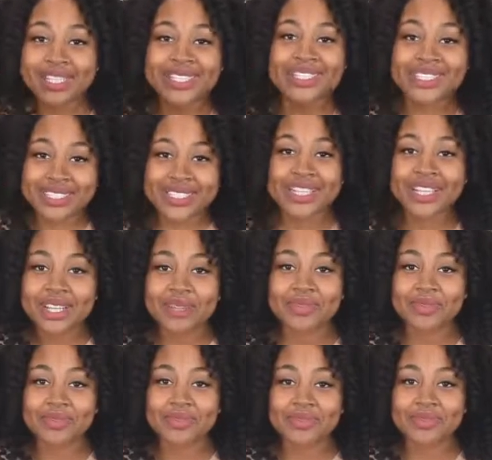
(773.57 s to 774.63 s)
This is a
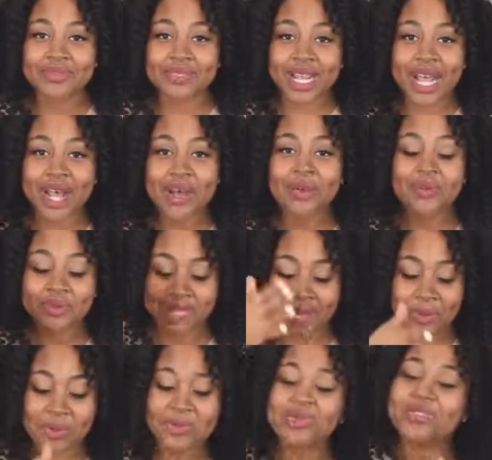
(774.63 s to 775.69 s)
gift. Now
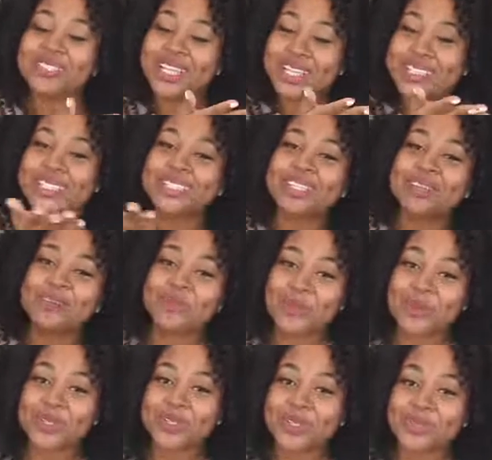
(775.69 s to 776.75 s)
I want you to take this gift
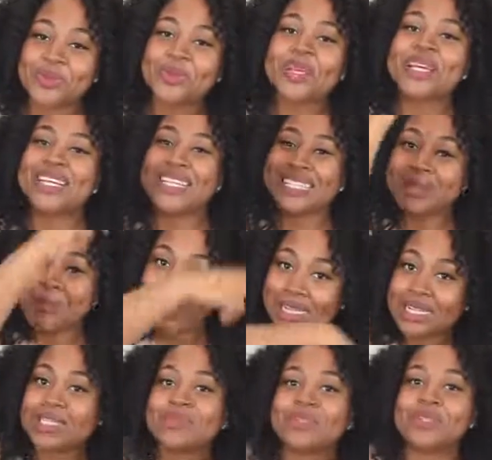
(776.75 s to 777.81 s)
with you to my
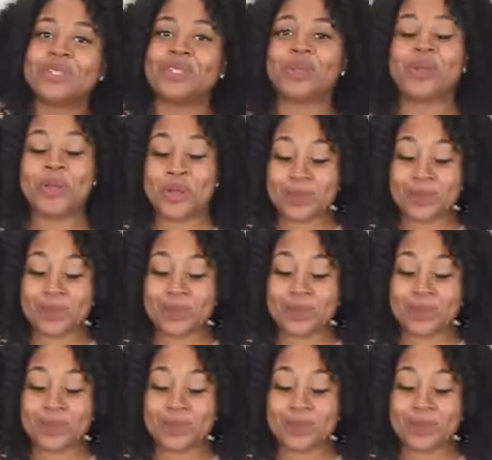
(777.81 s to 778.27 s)
next video,